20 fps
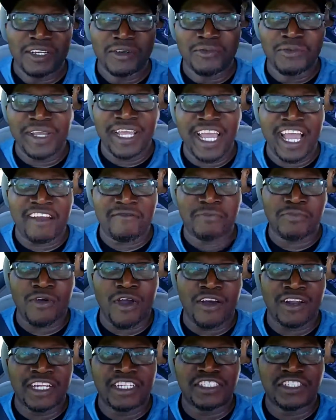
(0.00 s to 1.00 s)
We have
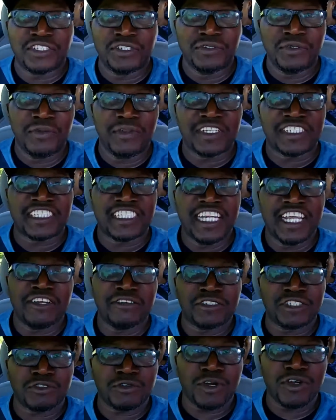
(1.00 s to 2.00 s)
brought into the
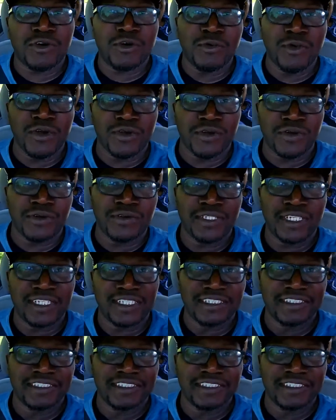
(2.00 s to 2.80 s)
sneaker struggle world